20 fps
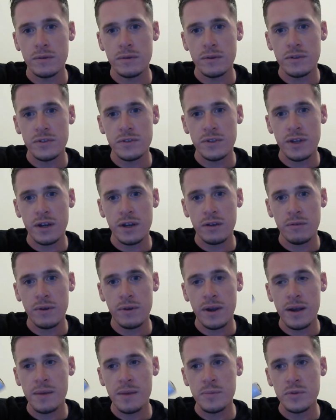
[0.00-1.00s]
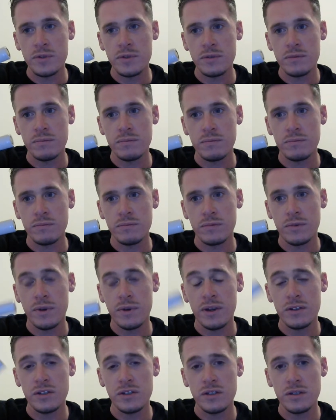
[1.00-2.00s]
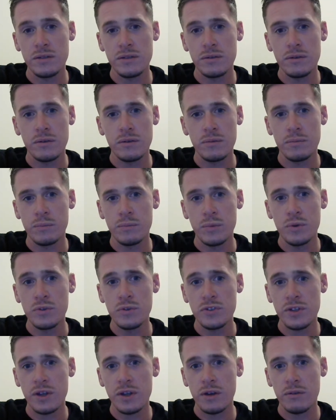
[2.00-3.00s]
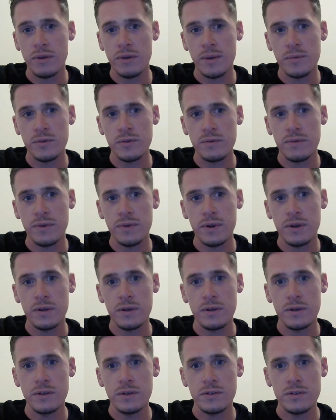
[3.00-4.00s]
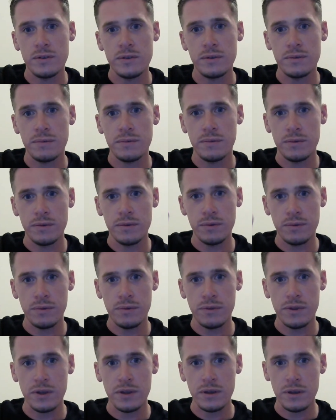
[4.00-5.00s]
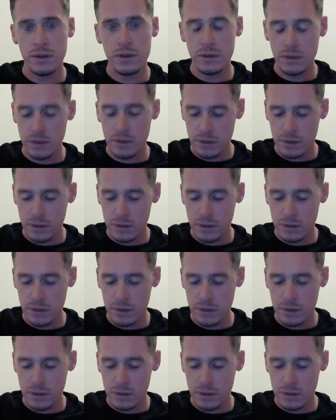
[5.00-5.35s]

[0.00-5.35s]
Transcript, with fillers: the stock wraps, they're actually, most stock wraps are very nice. They're they're thick.